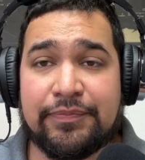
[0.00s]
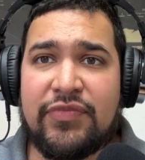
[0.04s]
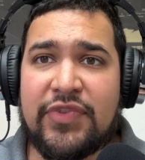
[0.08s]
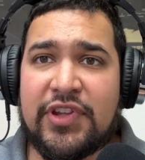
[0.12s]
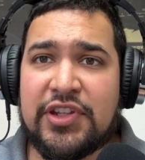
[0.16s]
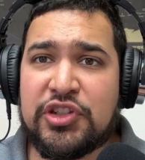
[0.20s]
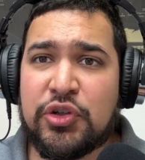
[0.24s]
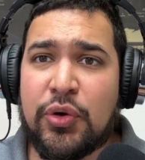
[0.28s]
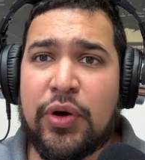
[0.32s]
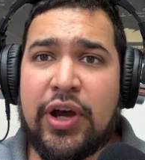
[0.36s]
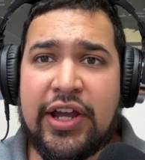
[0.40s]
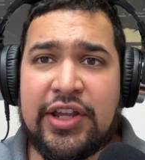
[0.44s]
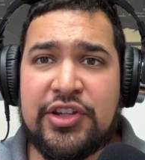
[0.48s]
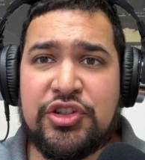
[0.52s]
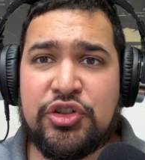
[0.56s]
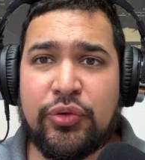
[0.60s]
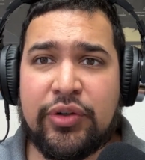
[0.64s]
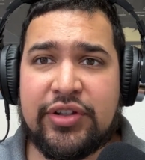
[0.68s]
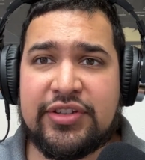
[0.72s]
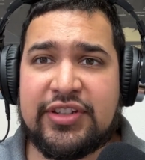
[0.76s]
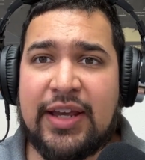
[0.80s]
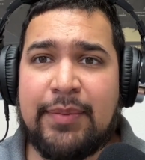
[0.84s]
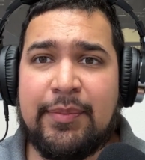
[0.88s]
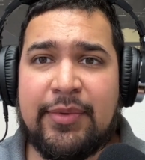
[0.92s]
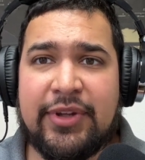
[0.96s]
So I enjoyed
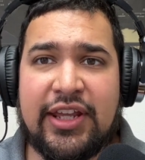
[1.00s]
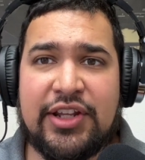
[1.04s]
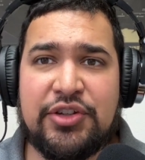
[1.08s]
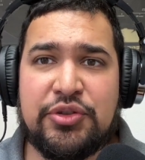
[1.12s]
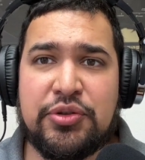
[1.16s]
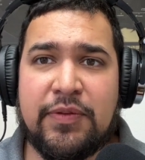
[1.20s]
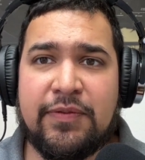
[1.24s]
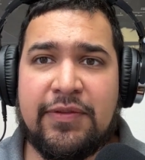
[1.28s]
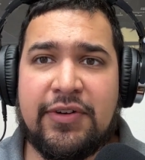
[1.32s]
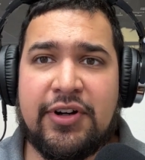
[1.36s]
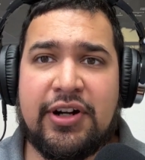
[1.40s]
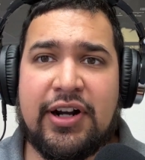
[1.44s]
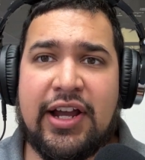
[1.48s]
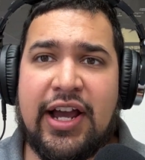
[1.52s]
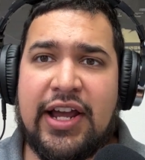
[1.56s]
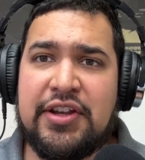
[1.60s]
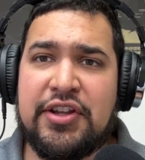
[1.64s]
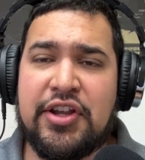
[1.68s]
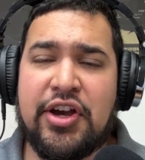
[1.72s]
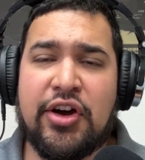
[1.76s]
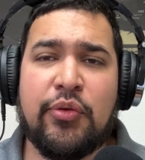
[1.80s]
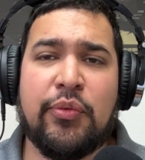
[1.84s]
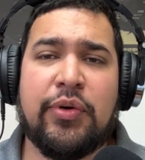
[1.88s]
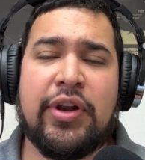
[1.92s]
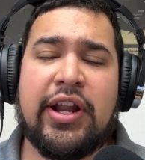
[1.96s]
it. So I'm an introvert. I
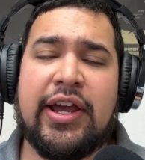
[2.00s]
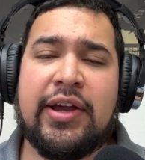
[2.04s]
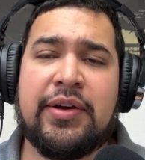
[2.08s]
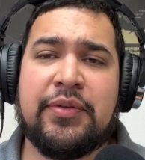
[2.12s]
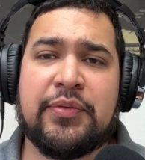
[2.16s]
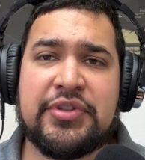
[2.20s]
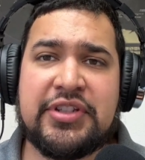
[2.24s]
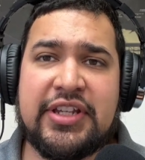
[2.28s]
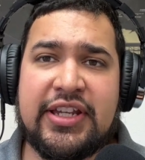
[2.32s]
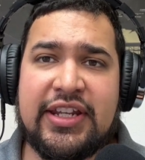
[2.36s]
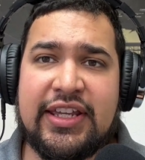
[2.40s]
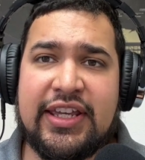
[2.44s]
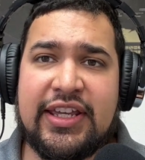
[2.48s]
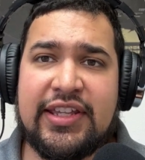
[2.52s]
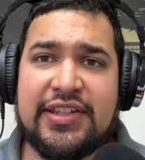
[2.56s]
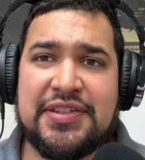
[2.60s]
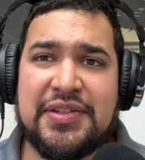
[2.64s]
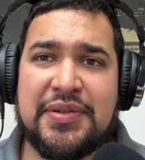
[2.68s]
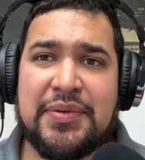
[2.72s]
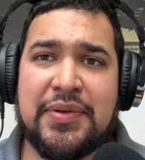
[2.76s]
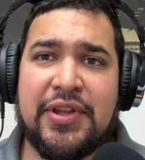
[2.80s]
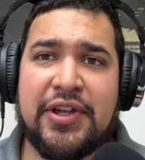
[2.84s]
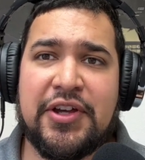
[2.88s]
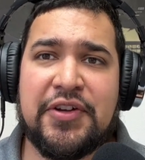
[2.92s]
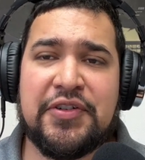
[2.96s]
know when I was getting
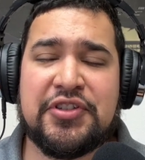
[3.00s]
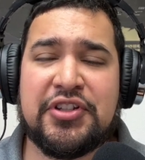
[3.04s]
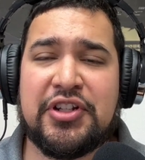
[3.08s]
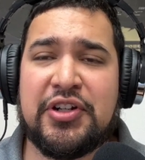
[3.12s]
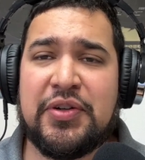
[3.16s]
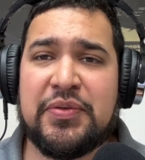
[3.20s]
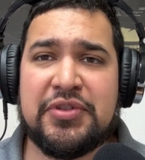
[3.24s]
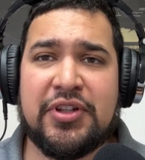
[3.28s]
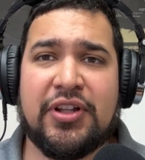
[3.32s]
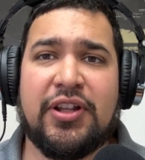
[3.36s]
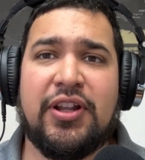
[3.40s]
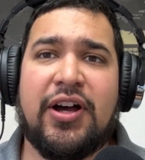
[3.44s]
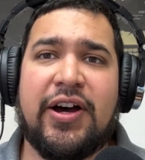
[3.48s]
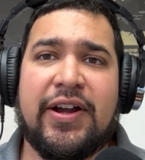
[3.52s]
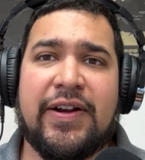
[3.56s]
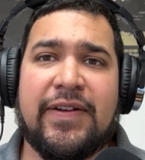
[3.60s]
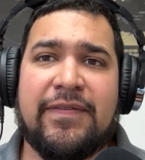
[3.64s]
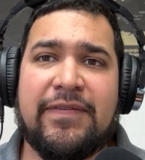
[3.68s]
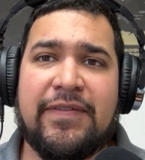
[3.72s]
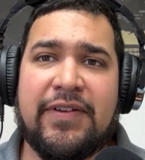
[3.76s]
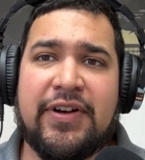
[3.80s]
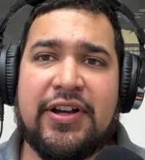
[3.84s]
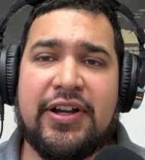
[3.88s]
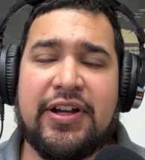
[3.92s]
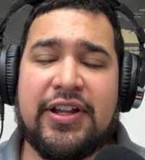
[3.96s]
into those, so it was a lot of
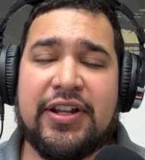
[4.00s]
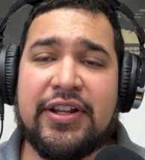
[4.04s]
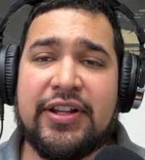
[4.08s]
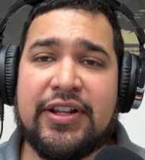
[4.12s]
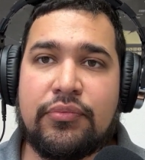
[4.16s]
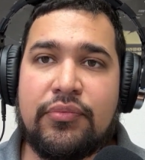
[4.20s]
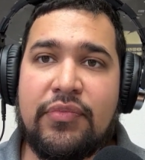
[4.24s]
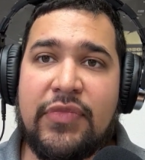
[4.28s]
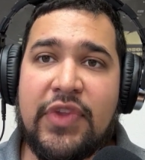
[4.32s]
fun.